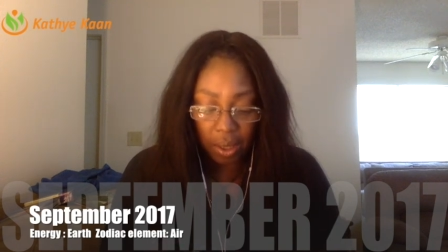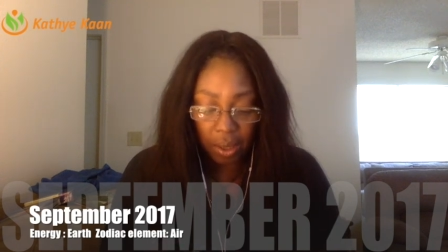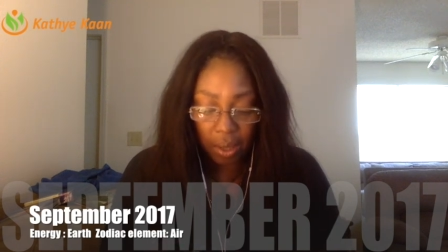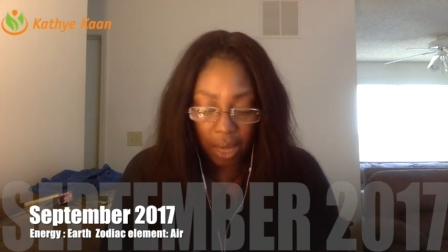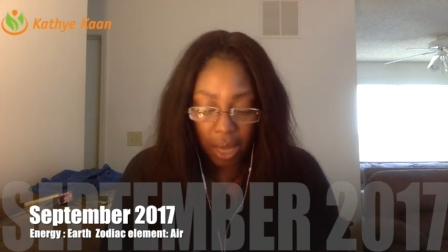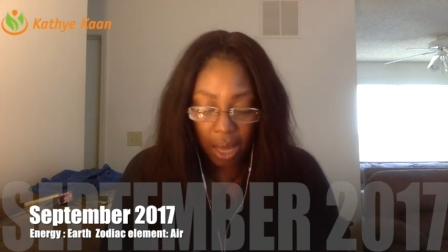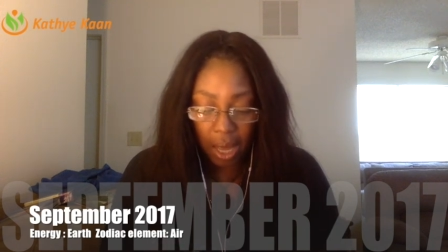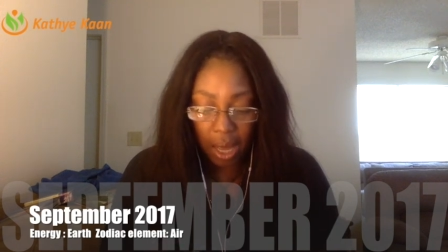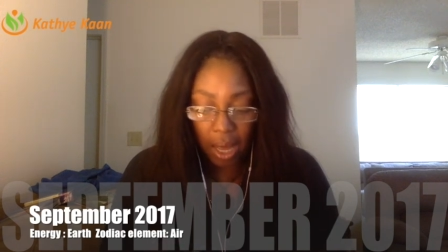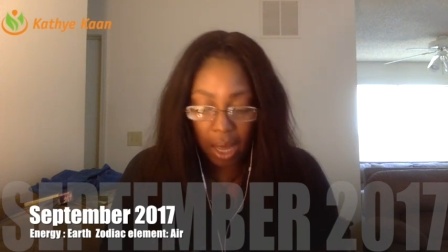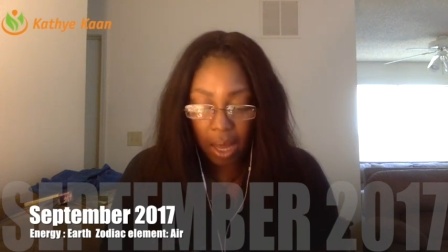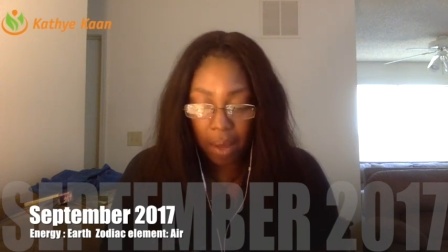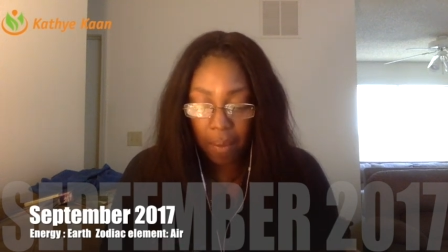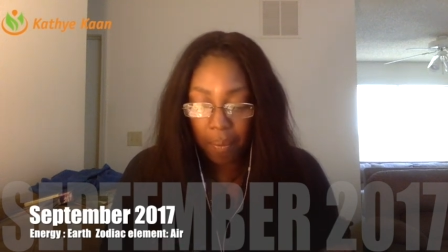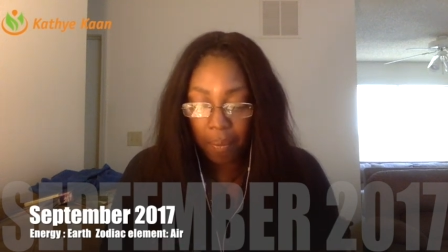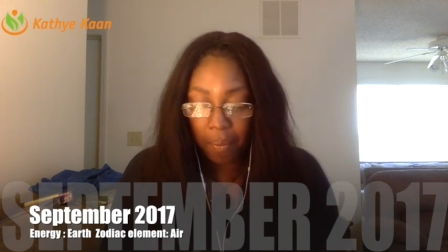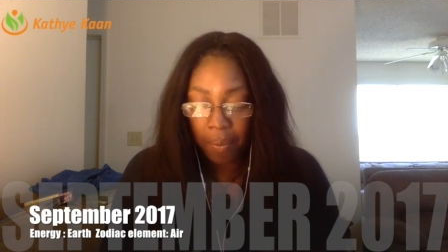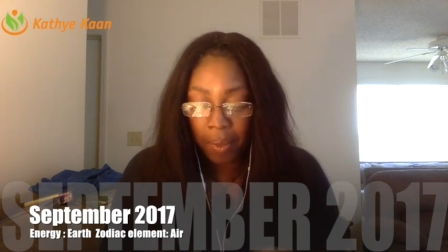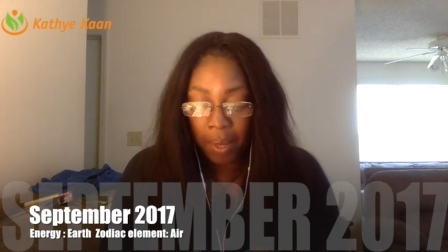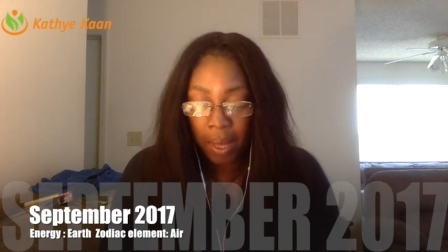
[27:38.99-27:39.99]
Okay,
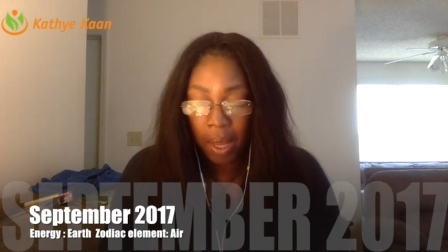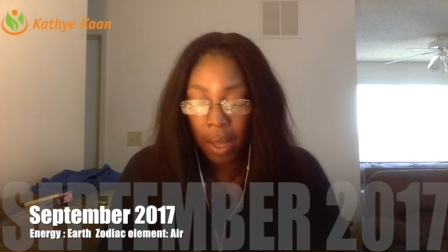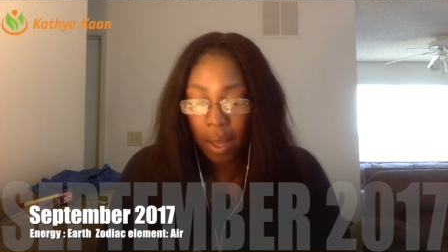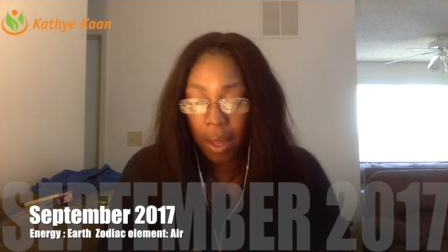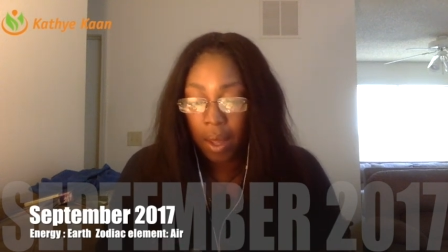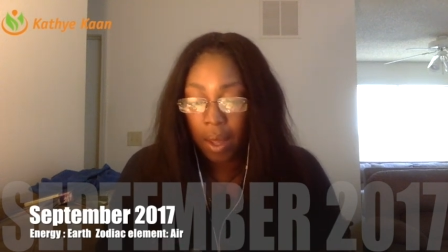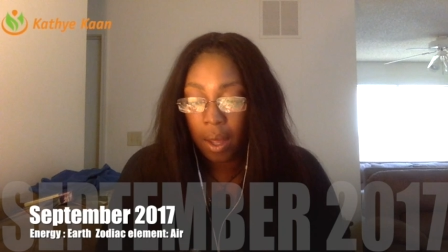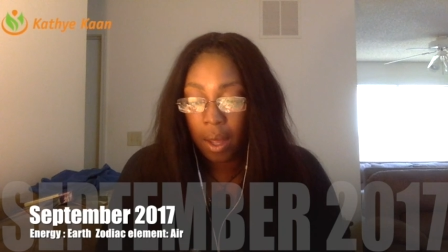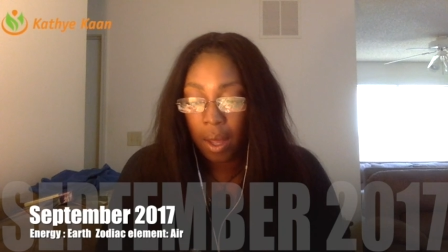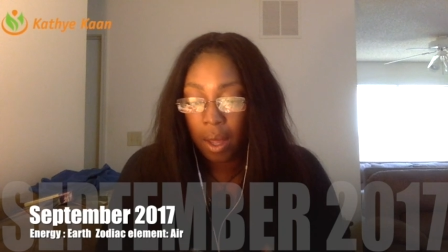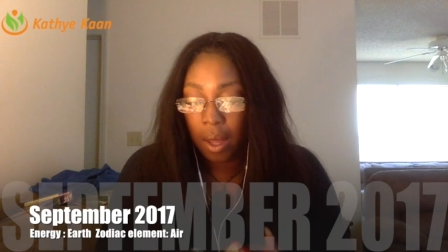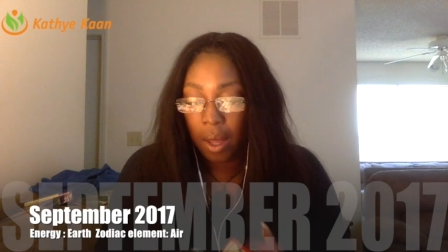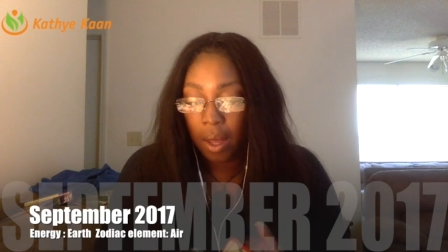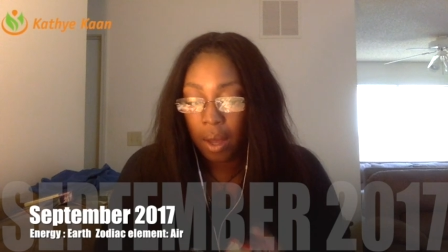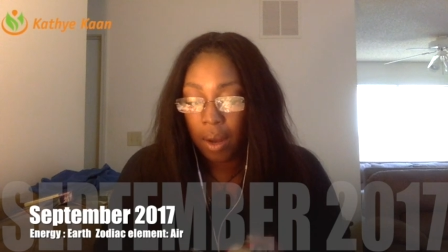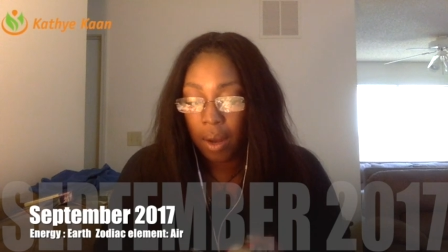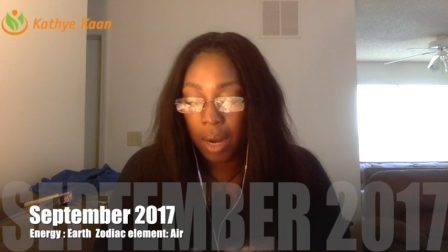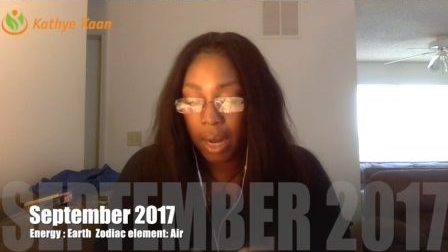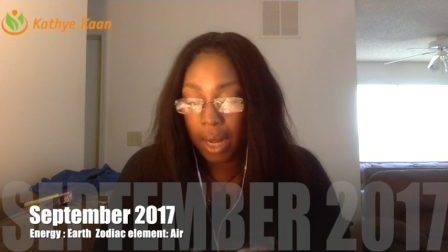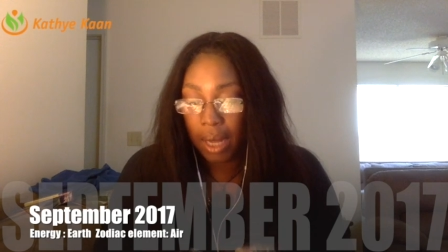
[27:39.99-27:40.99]

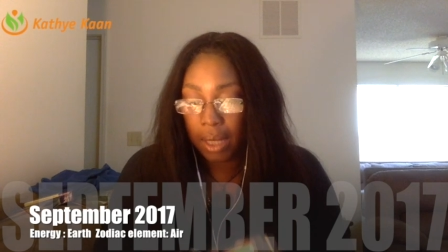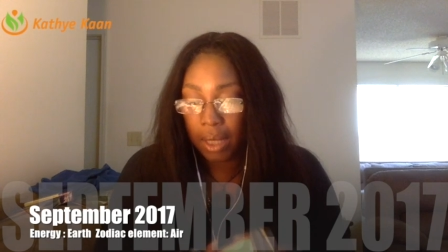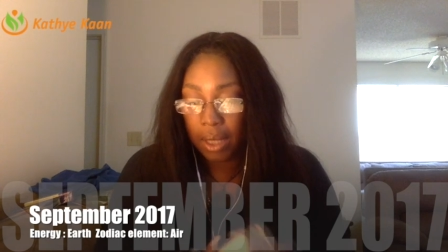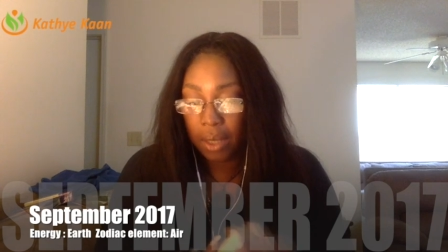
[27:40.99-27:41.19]
all right,